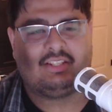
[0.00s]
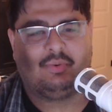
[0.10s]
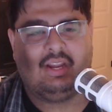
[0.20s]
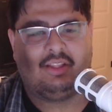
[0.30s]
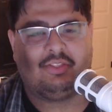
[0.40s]
we
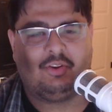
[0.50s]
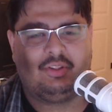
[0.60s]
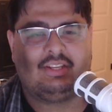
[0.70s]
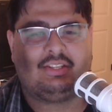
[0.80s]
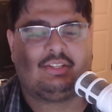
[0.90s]
got through
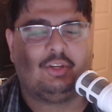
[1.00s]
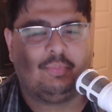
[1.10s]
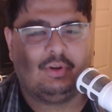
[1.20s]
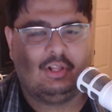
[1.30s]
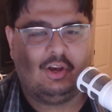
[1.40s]
this
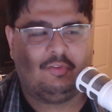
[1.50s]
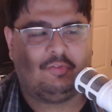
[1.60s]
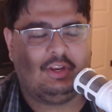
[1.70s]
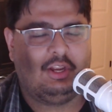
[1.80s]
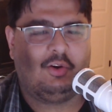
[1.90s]
super long
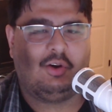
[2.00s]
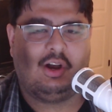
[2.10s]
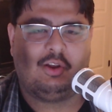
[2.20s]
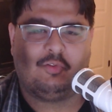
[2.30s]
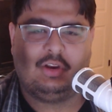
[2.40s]
video
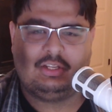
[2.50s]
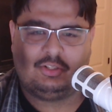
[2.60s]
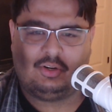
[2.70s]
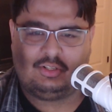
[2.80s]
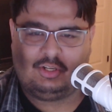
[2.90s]
on
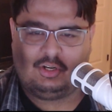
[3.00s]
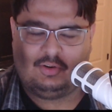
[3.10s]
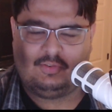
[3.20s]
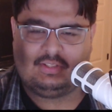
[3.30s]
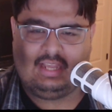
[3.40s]
resource
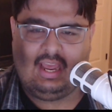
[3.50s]
curves